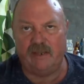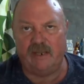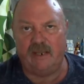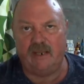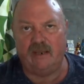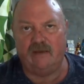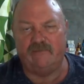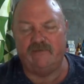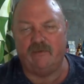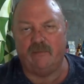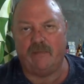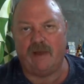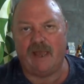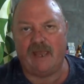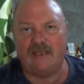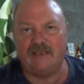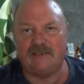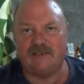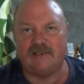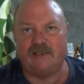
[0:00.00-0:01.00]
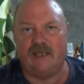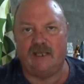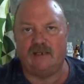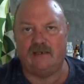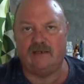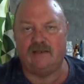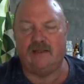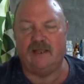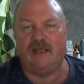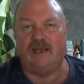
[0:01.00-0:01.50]
being of the
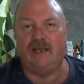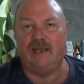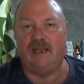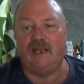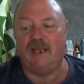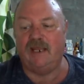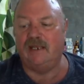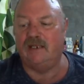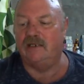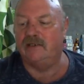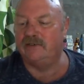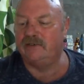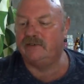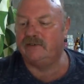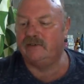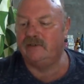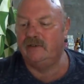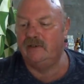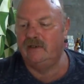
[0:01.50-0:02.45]
mindset that he is,